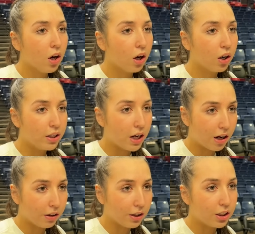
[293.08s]
her
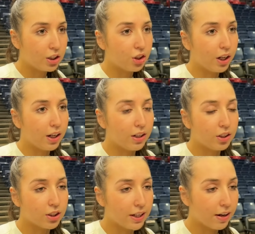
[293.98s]
knowledge and
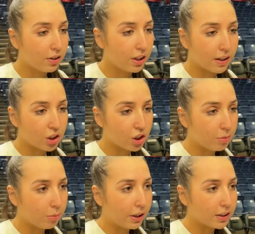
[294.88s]
just everything that she
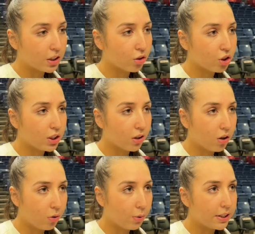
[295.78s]
brings. You know, she's
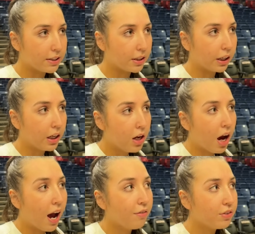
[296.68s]
always like
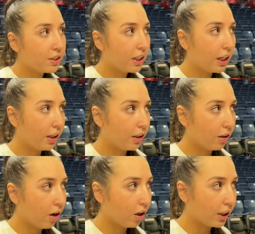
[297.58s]
I've stayed
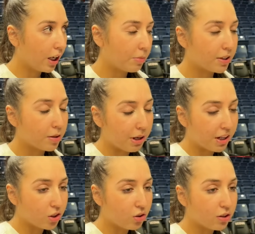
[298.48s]
on campus the
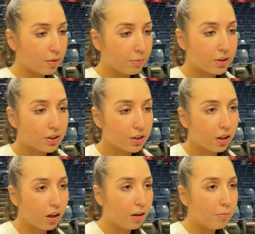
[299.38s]
past two summers
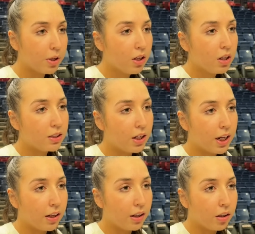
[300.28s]
um,
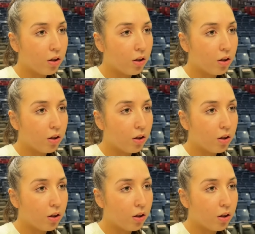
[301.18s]
and